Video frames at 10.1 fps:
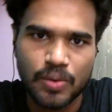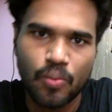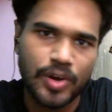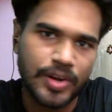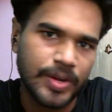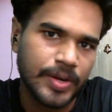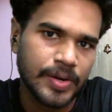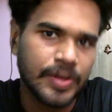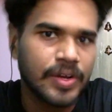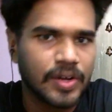One year
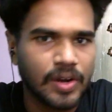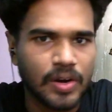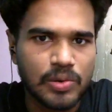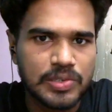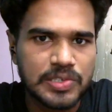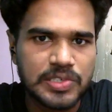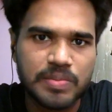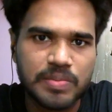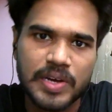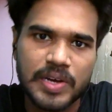control
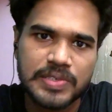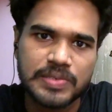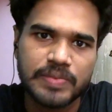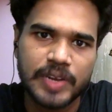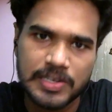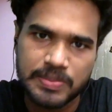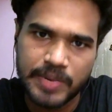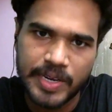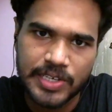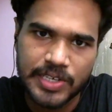system has very less
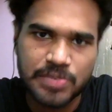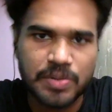weightage,